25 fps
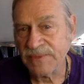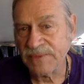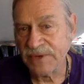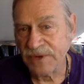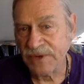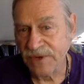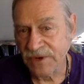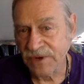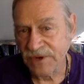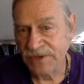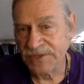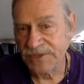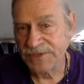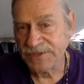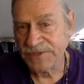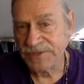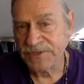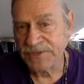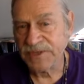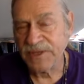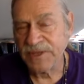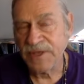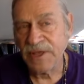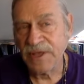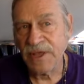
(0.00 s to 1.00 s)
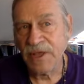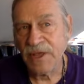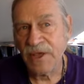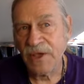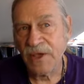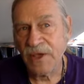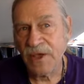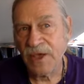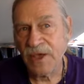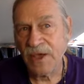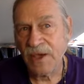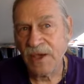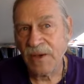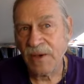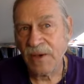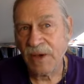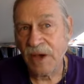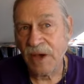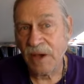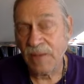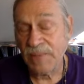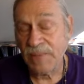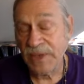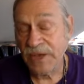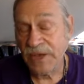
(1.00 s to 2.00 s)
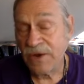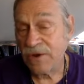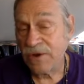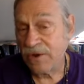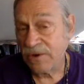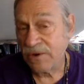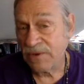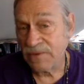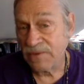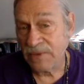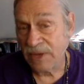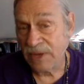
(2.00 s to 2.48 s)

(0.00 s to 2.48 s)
Eris. Bigger,